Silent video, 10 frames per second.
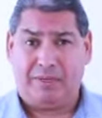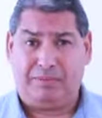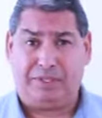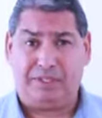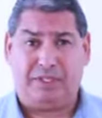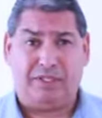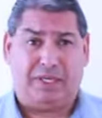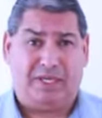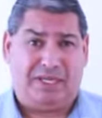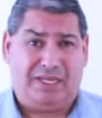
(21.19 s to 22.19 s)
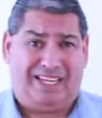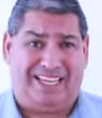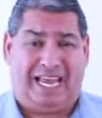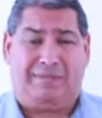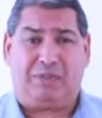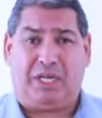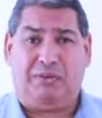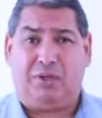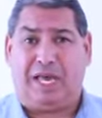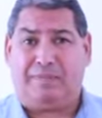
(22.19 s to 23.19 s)
But just to encapsulate
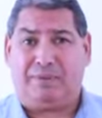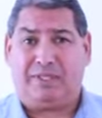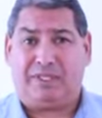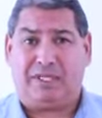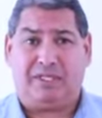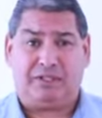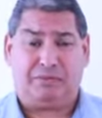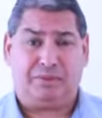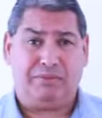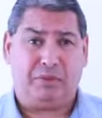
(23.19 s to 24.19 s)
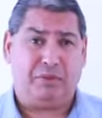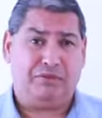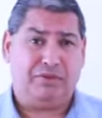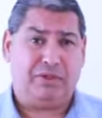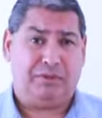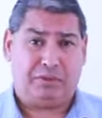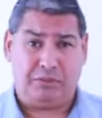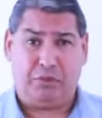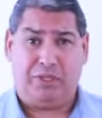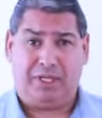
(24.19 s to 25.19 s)
what happened in the Supreme Court ruling, which
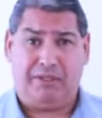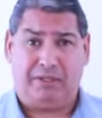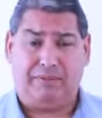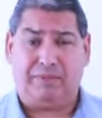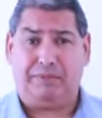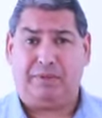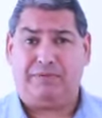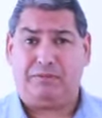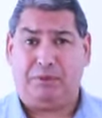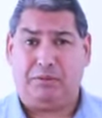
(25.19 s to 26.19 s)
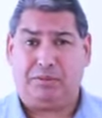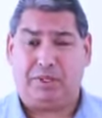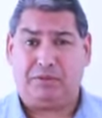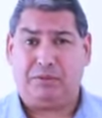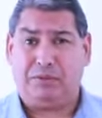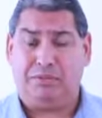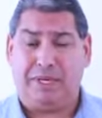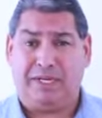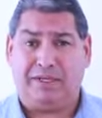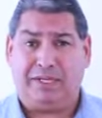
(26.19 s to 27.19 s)
is what the previous blog post was
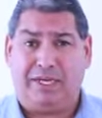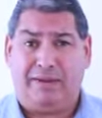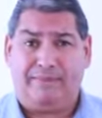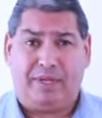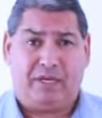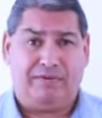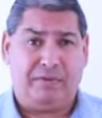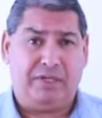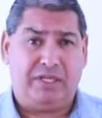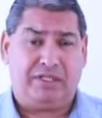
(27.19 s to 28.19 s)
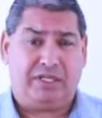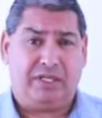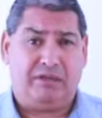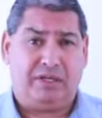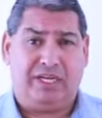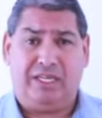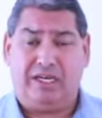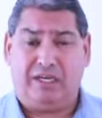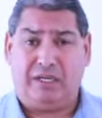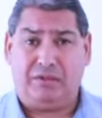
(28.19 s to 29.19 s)
about. A few years ago, a
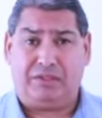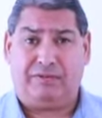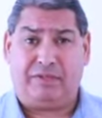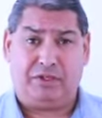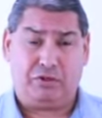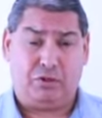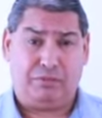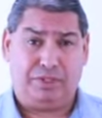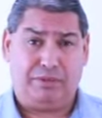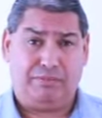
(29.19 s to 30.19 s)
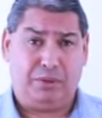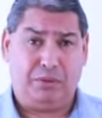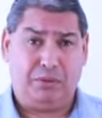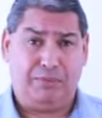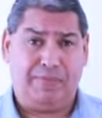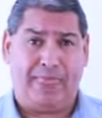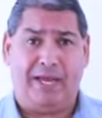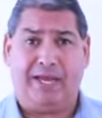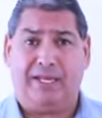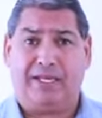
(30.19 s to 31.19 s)
young girl suffered a trauma in a pool,
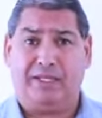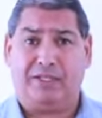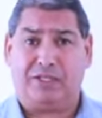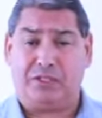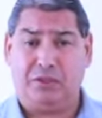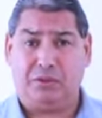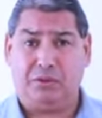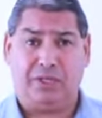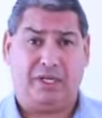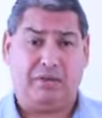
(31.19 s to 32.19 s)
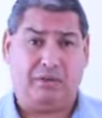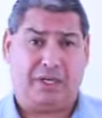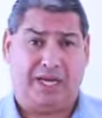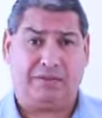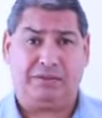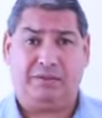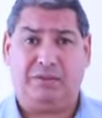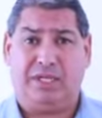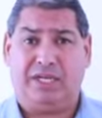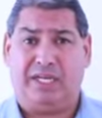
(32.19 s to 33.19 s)
and the school, the local
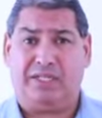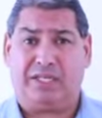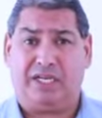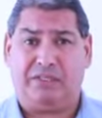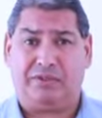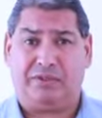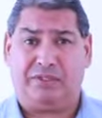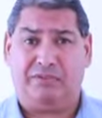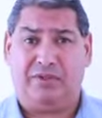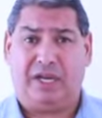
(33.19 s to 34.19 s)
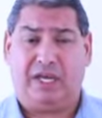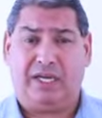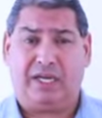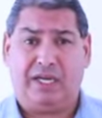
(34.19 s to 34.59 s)
council, the education authority, if you like,